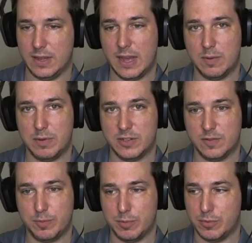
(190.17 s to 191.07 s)
got a bunch
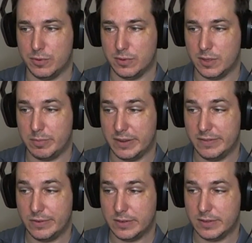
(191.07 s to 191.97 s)
of people apply for it